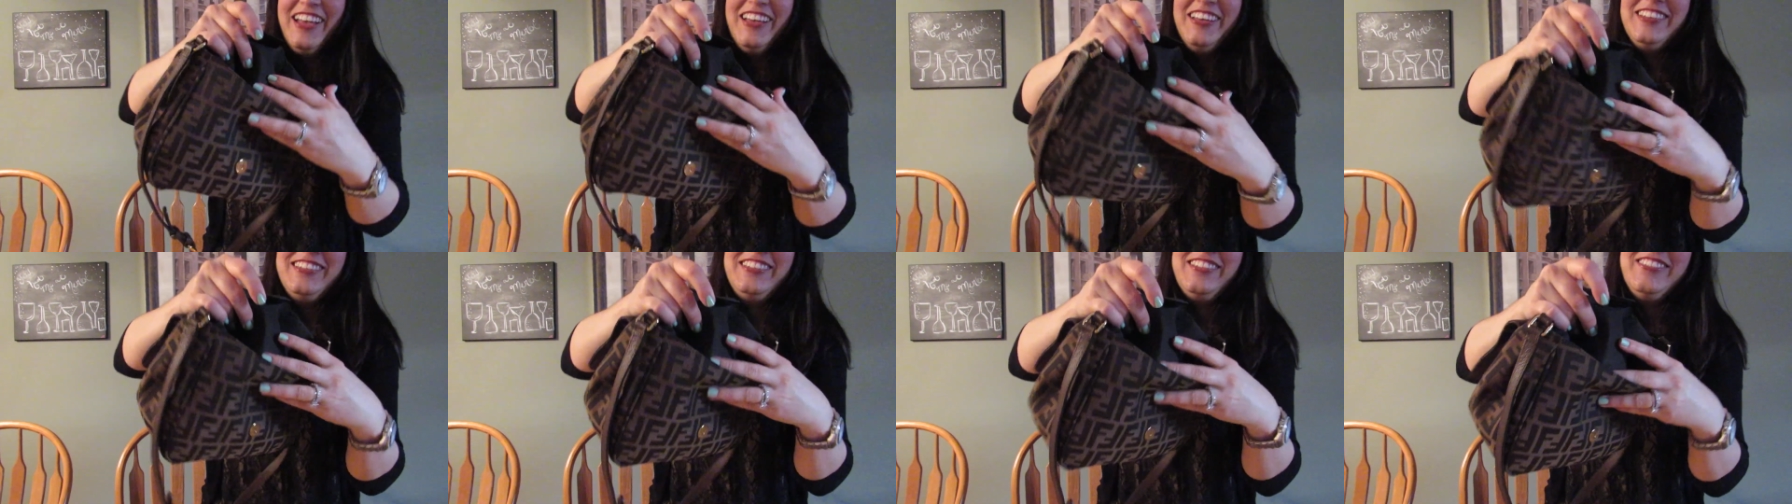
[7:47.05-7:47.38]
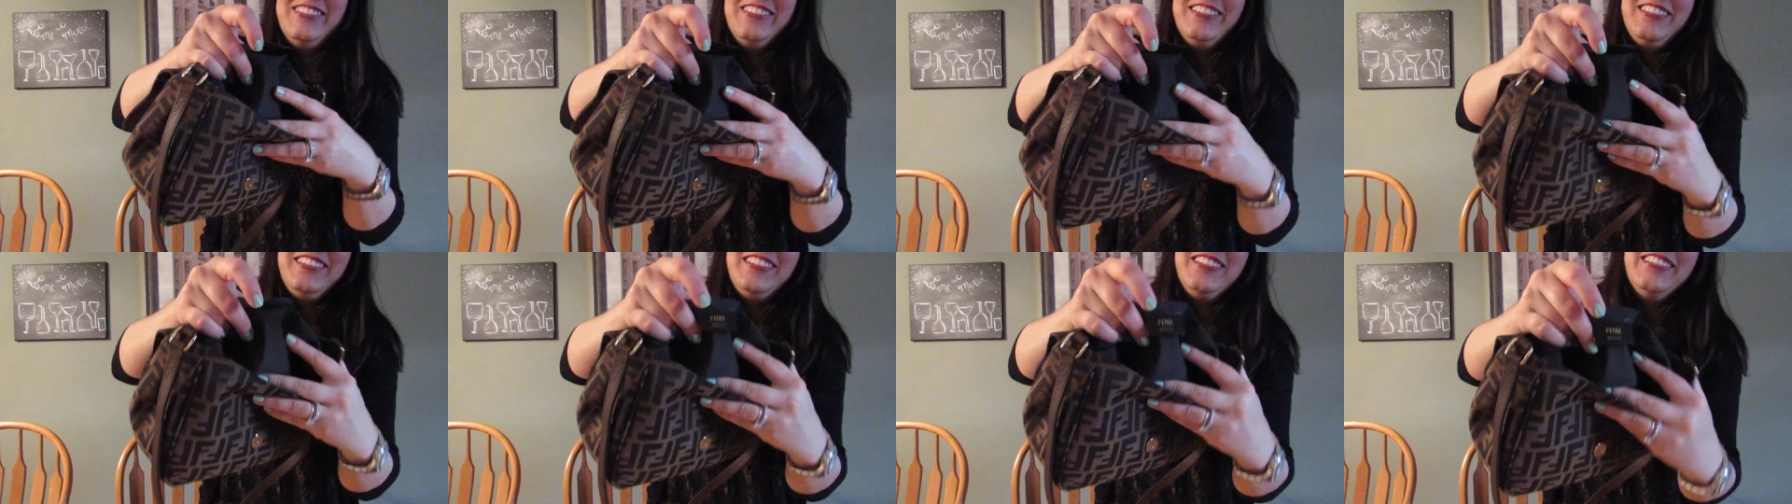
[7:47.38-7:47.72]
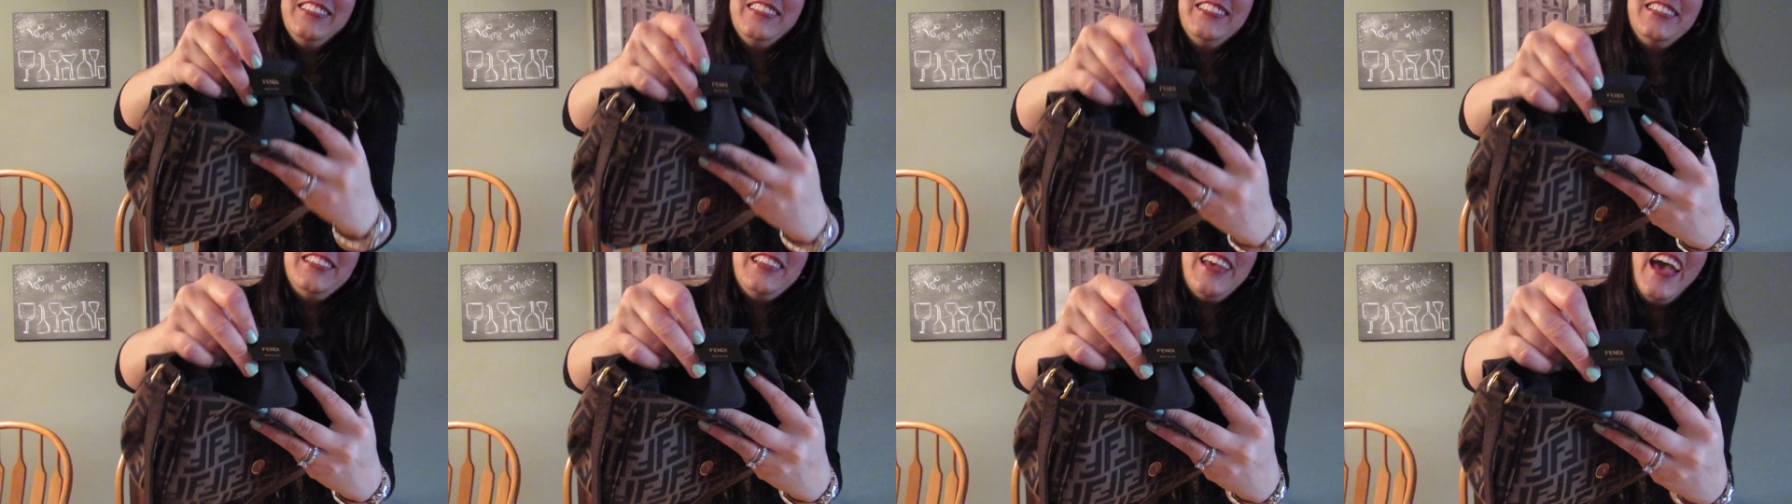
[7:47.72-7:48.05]
So this
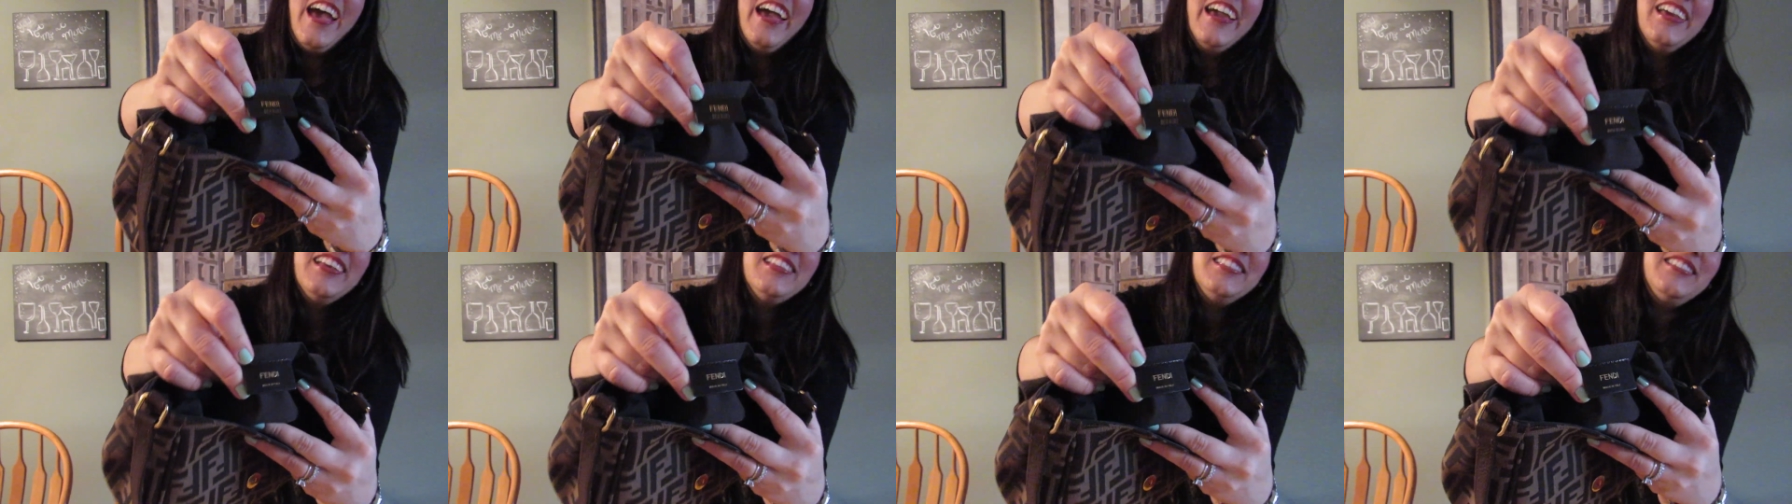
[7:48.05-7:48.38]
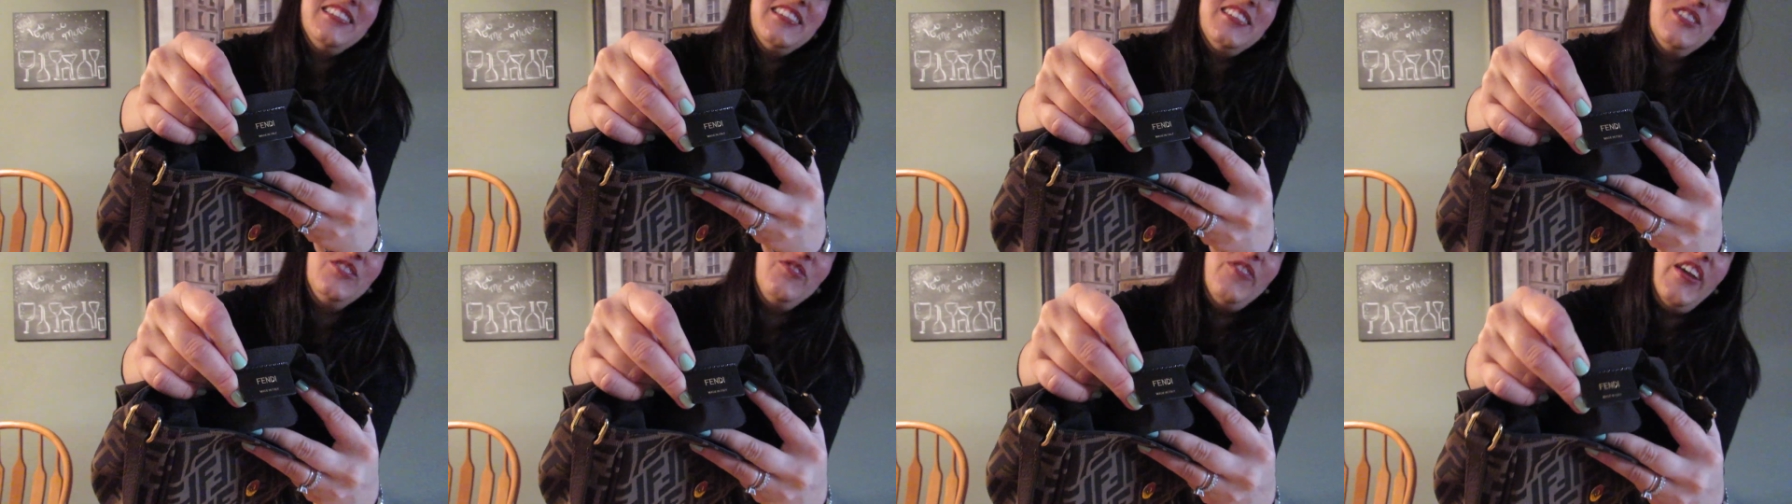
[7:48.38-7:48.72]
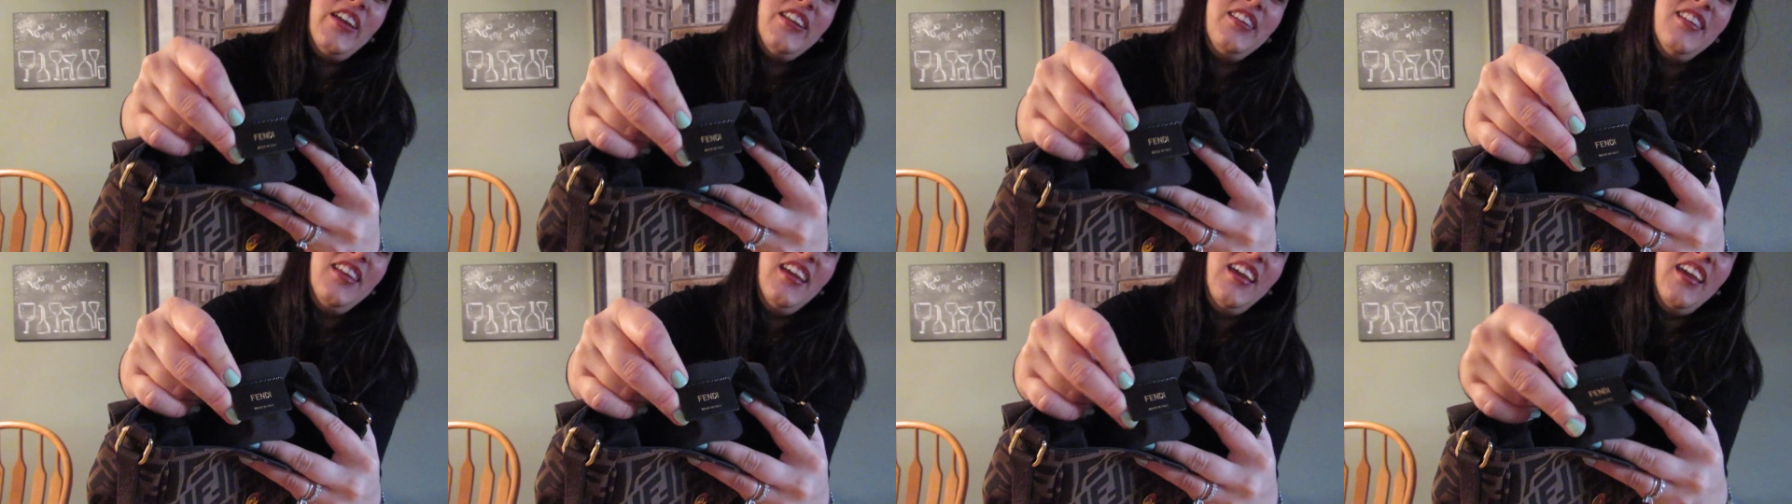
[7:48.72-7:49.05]
is the tag, it says
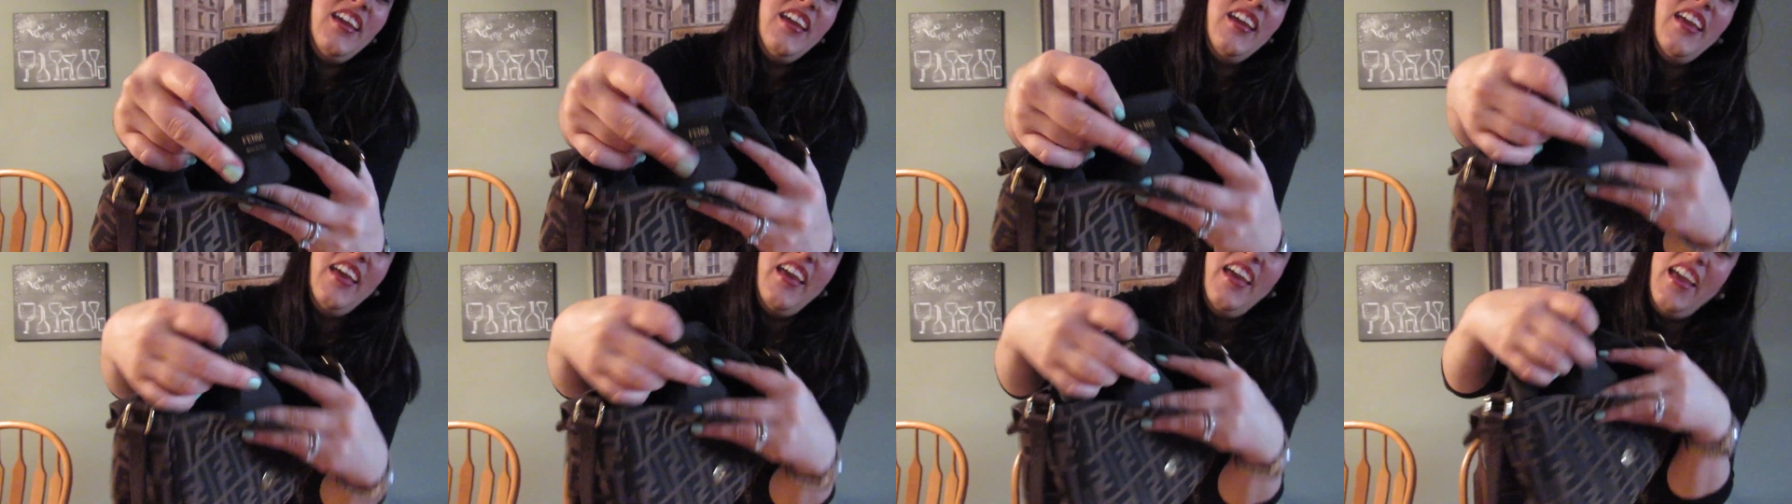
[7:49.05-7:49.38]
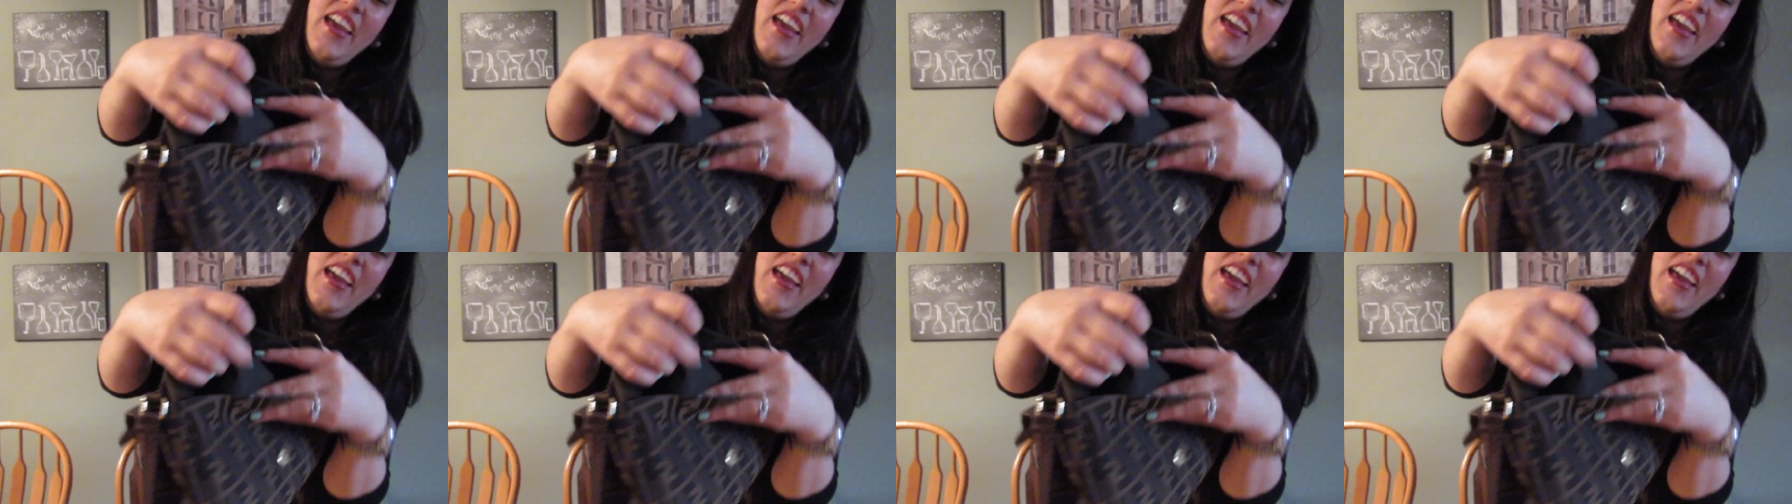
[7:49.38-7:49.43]
Fendi,